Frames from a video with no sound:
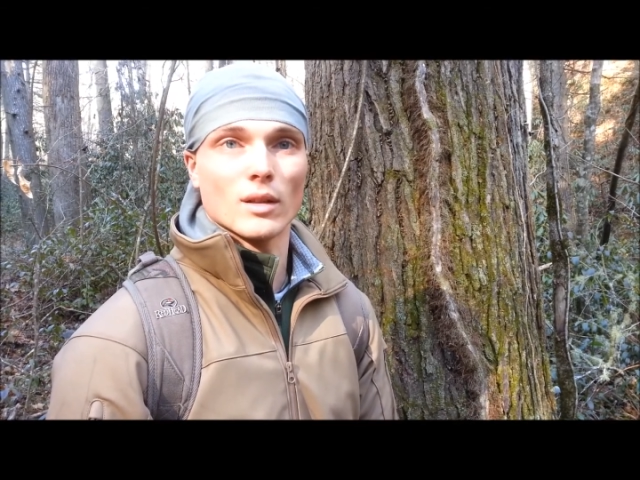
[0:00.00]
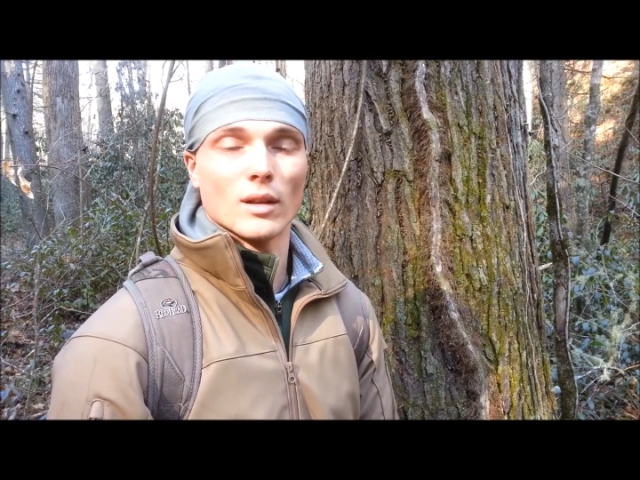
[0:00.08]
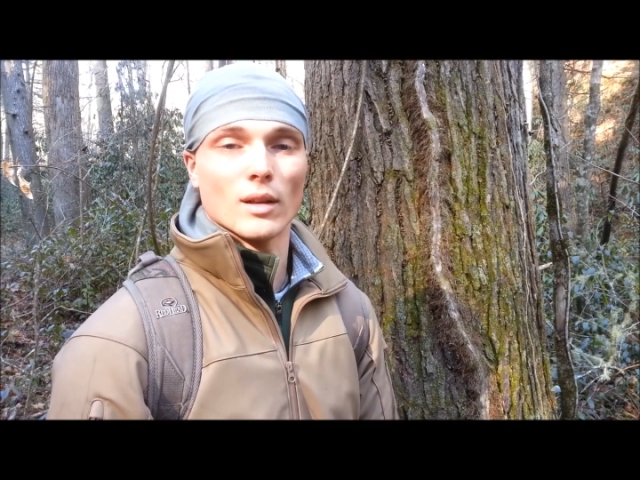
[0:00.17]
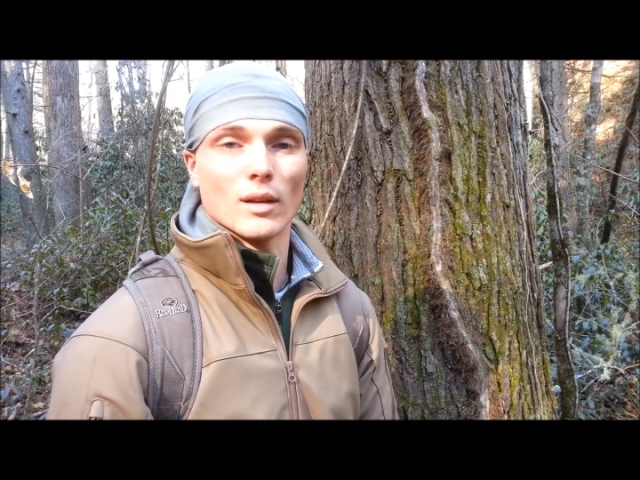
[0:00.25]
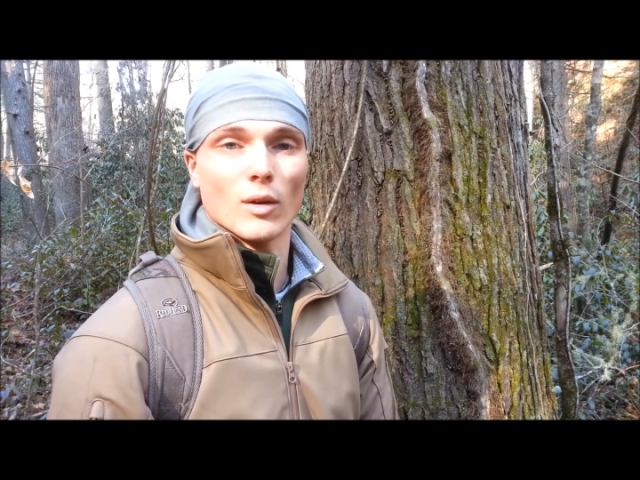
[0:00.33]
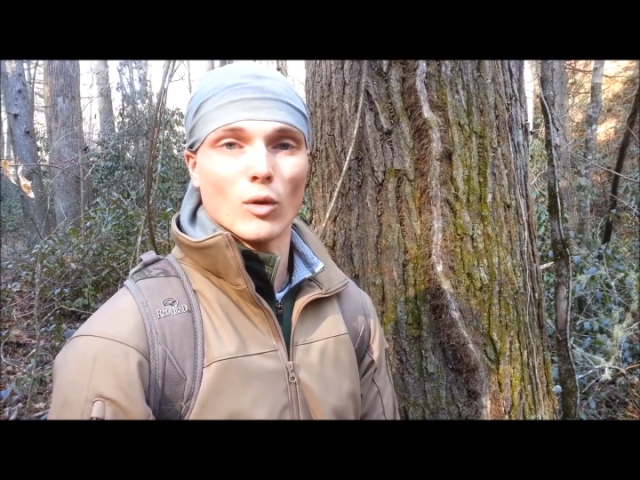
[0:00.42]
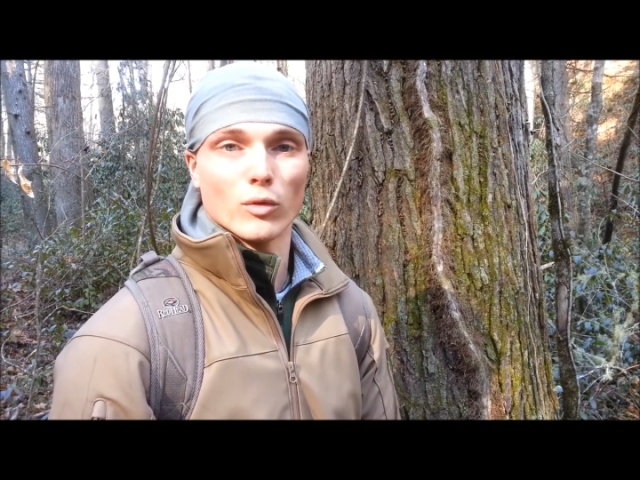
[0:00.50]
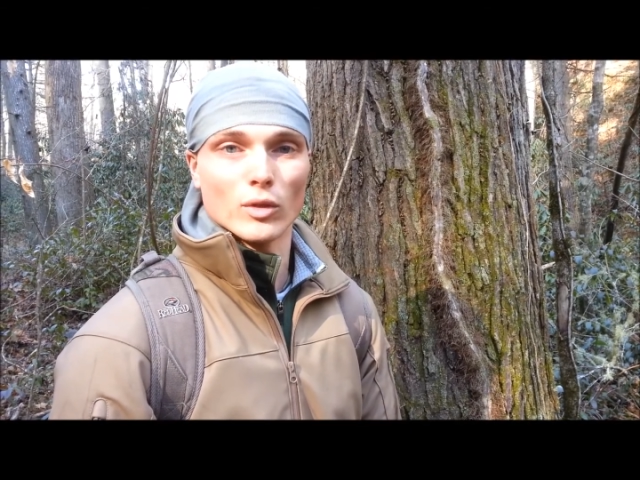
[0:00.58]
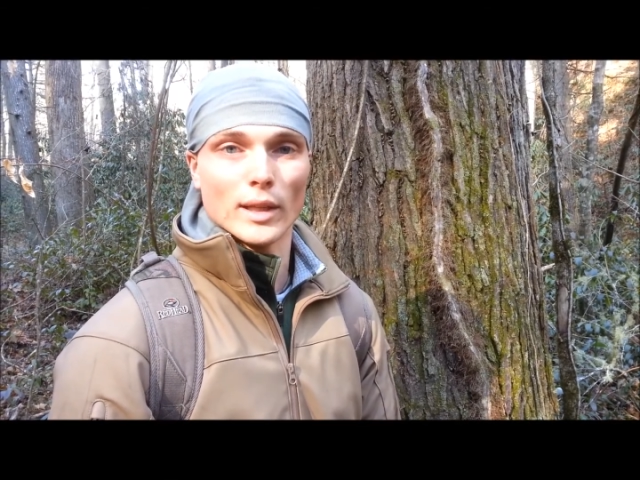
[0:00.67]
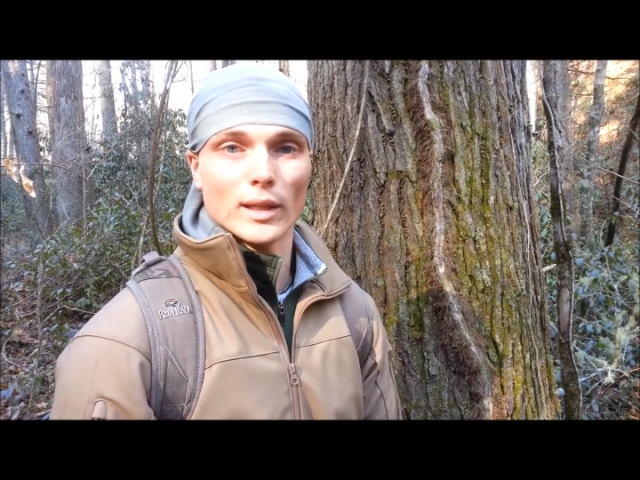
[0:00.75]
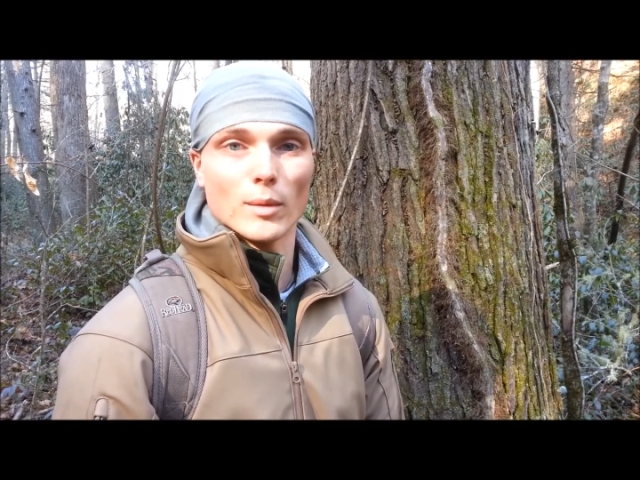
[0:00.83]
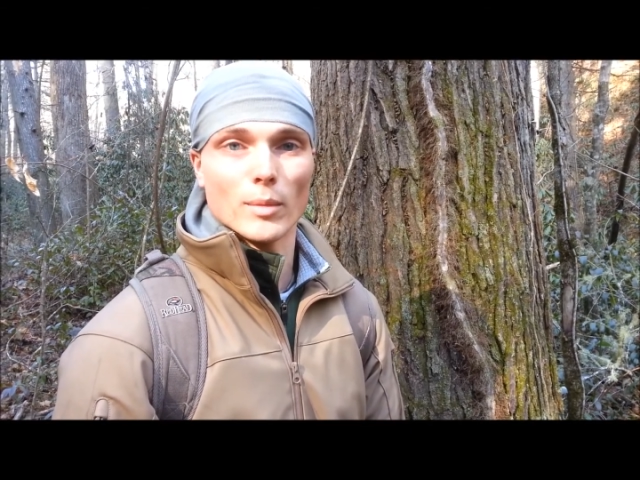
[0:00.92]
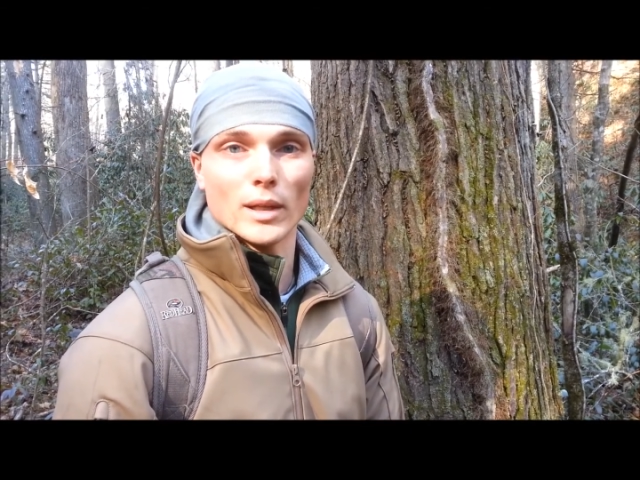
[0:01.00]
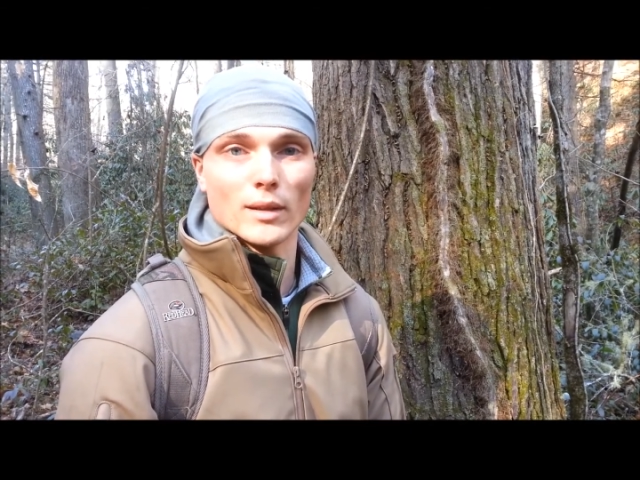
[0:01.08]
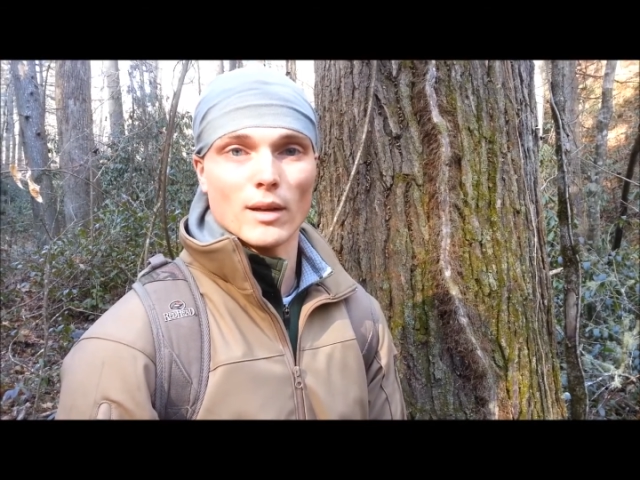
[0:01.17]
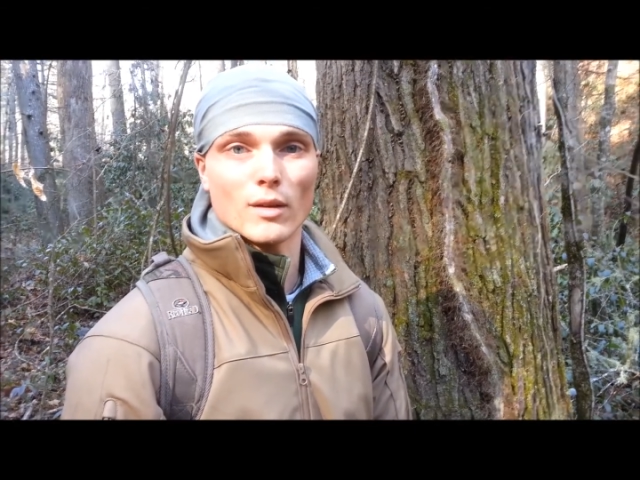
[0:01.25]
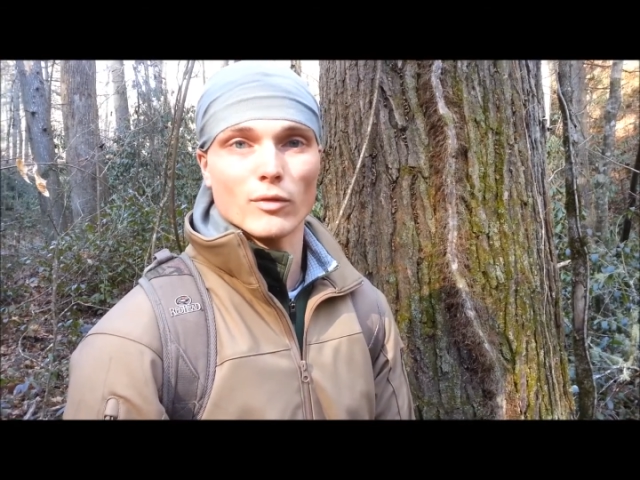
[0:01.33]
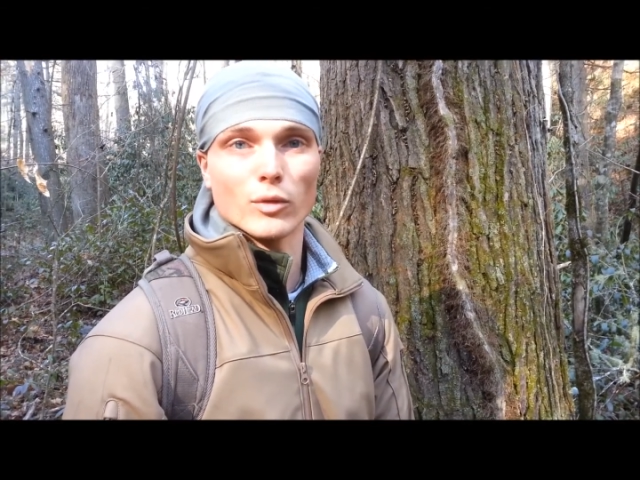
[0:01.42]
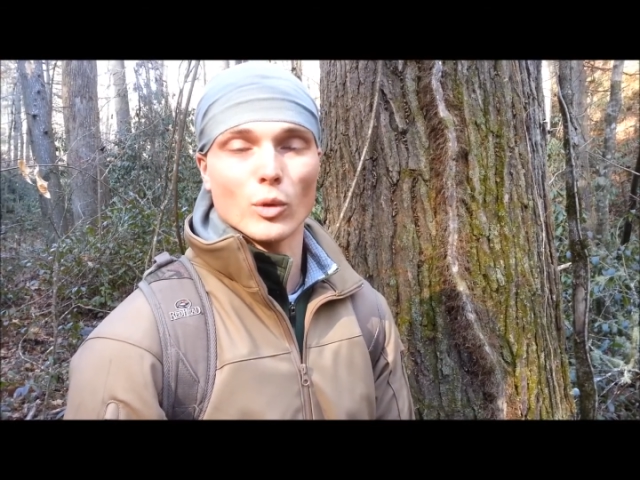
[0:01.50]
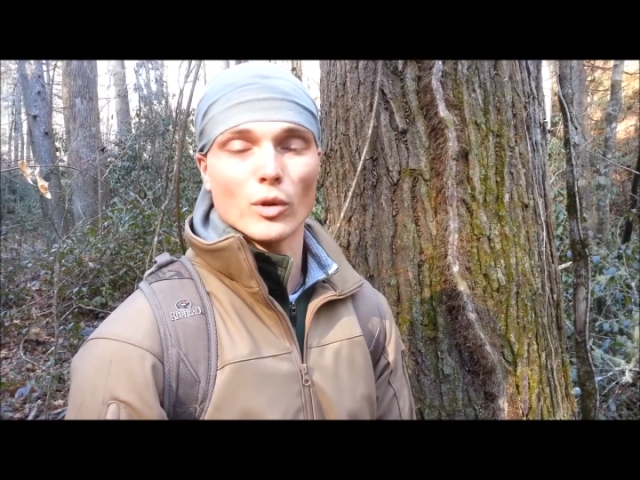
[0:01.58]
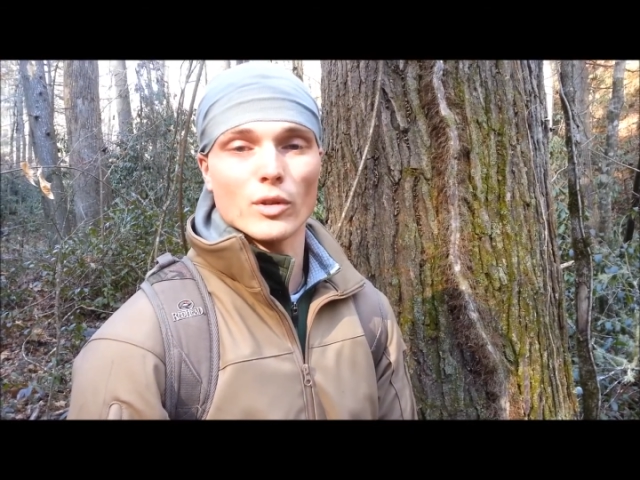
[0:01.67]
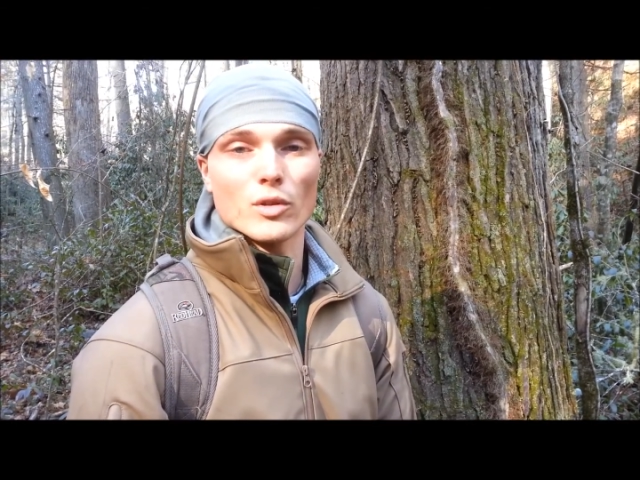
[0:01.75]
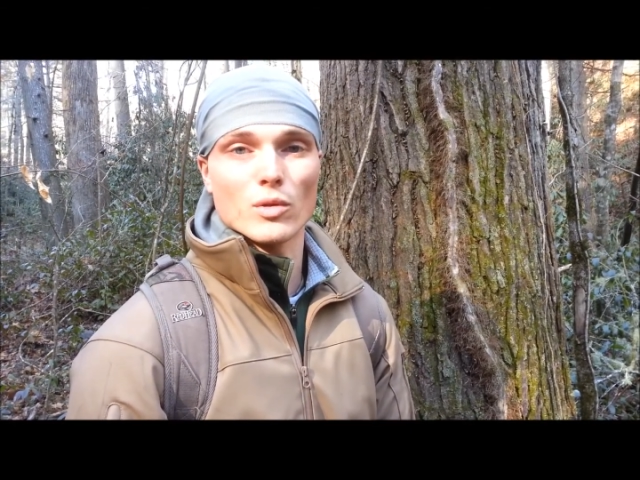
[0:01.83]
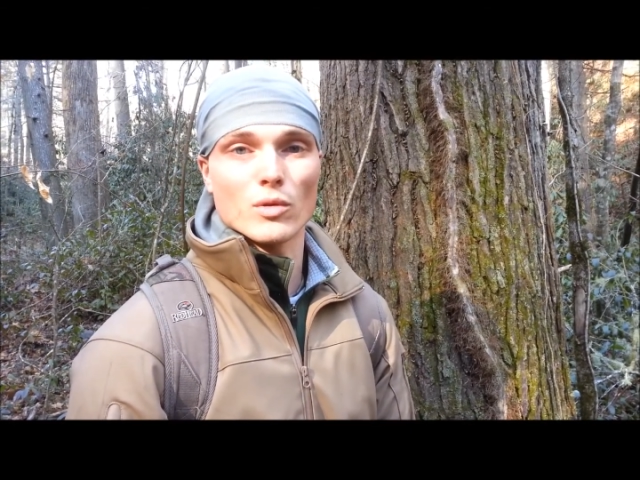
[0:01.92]
And hopefully I can get back down to
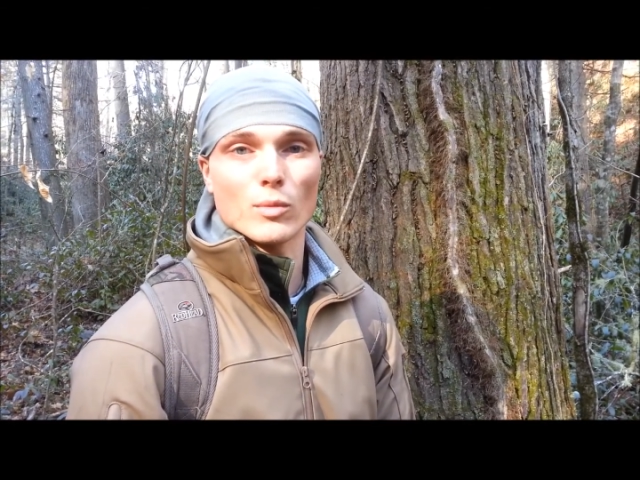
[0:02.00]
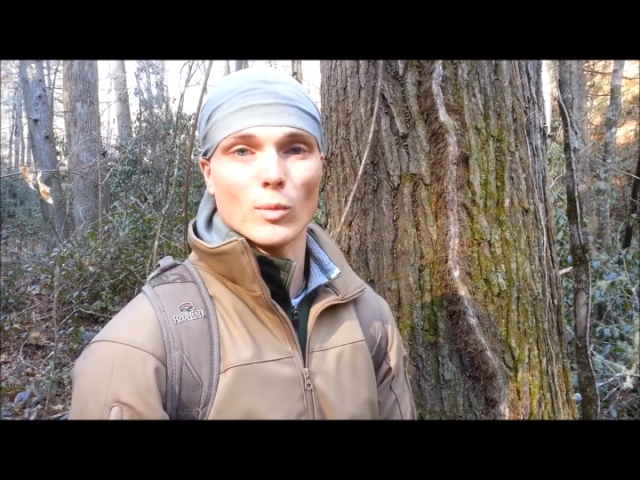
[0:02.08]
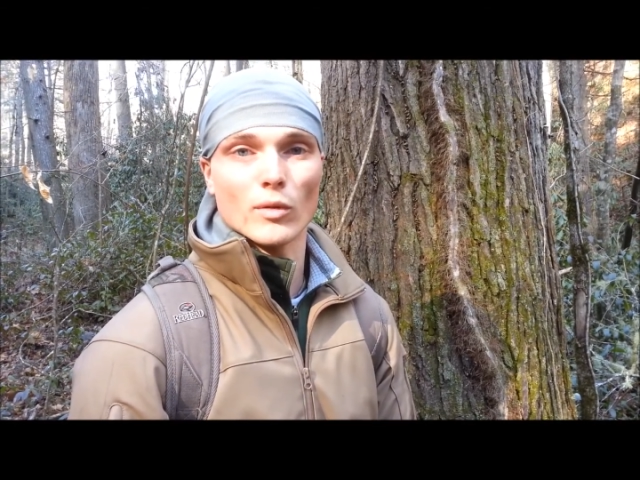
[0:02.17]
Florida and shoot some